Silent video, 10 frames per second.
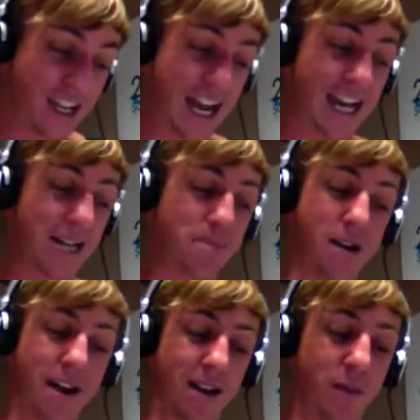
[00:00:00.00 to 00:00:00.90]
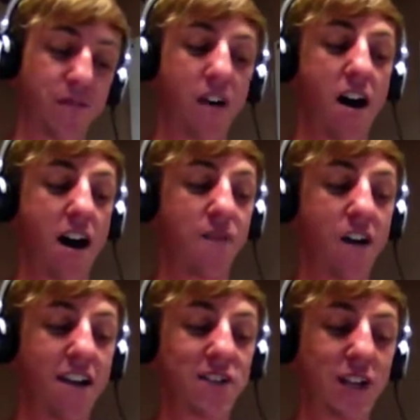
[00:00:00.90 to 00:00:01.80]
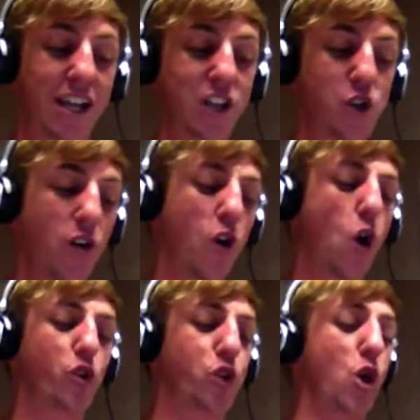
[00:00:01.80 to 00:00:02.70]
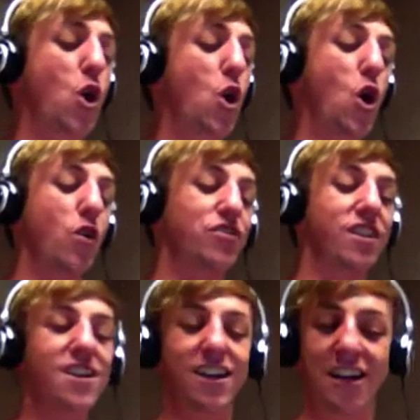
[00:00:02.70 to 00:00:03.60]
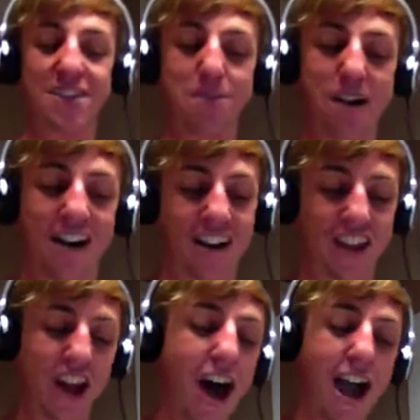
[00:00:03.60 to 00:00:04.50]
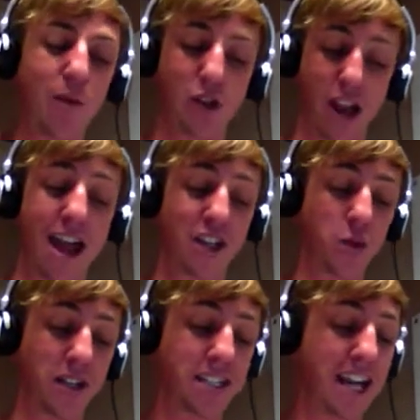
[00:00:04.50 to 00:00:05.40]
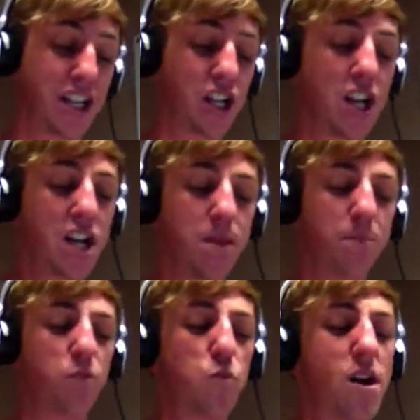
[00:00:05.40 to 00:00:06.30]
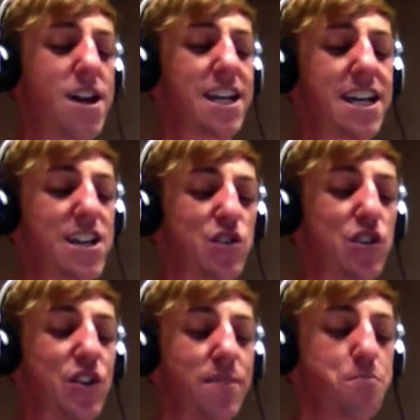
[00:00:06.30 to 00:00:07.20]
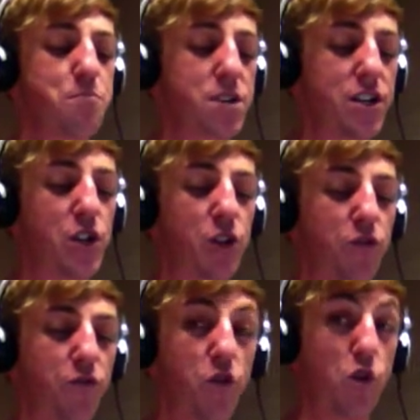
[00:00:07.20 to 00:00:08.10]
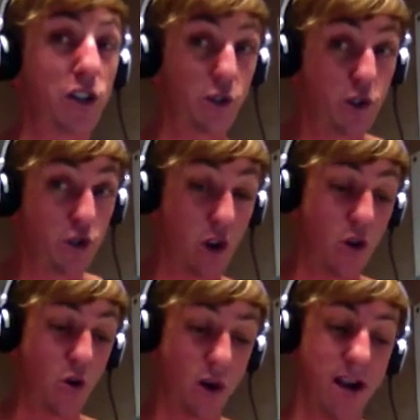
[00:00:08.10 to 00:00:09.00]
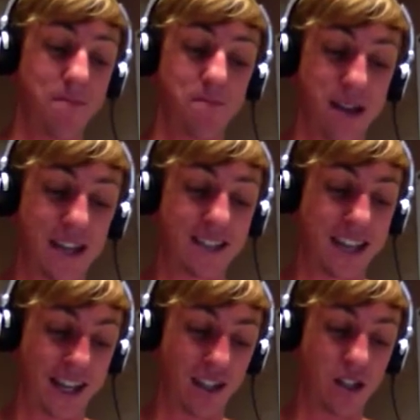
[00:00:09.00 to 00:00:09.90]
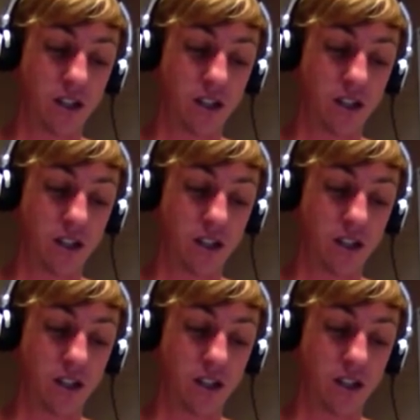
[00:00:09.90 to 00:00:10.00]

Any party with a fine selection of hors d'oeuvres is a party that I would like to attend. But why is it that miniature food is so amazing?